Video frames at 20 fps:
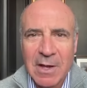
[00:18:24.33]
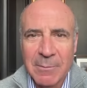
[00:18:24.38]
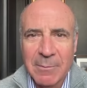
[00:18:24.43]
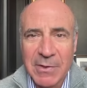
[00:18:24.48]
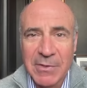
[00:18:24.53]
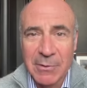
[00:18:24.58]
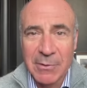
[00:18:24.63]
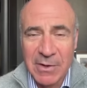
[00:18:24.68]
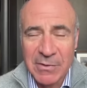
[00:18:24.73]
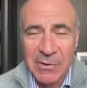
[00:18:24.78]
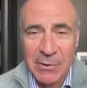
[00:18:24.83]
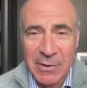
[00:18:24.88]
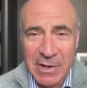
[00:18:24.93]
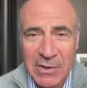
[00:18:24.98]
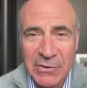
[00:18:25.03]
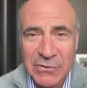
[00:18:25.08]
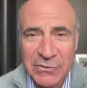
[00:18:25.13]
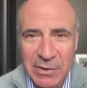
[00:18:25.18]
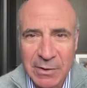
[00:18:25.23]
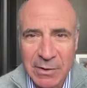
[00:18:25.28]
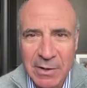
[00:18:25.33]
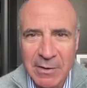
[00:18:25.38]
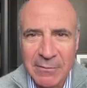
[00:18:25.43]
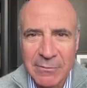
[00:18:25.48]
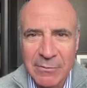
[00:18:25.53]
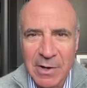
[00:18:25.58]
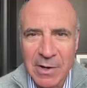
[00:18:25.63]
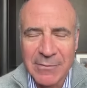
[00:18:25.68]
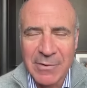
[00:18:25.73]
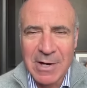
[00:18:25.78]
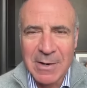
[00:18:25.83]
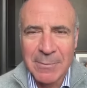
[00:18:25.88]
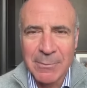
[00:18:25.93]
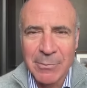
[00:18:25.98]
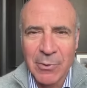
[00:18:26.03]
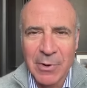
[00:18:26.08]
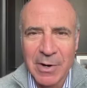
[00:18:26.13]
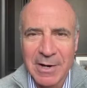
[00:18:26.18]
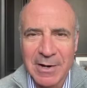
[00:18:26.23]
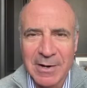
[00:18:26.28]
But there there is a, a very
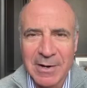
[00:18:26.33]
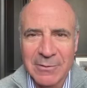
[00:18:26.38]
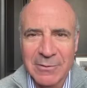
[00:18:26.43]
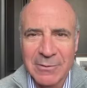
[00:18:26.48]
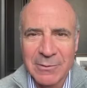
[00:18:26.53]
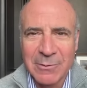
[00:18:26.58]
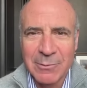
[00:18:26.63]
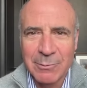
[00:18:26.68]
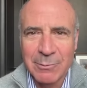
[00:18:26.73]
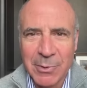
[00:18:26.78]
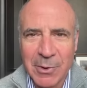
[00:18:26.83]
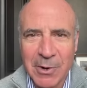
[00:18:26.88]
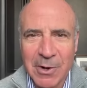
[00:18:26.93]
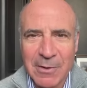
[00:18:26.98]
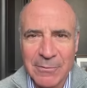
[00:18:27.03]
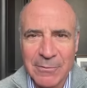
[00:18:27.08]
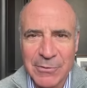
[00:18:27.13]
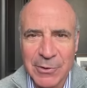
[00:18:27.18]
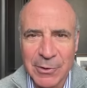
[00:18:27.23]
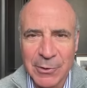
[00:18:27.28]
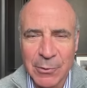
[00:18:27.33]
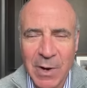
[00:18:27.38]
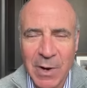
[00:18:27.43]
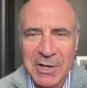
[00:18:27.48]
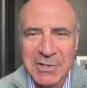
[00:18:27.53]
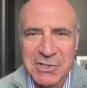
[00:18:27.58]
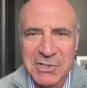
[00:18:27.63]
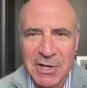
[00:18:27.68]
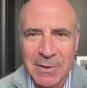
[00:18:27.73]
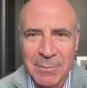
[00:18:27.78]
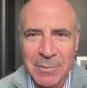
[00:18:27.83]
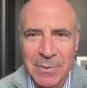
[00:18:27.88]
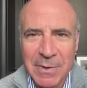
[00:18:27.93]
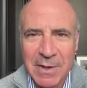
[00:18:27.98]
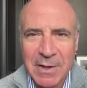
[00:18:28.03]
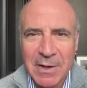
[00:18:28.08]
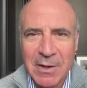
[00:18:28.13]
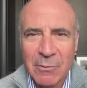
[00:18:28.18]
important part of your question,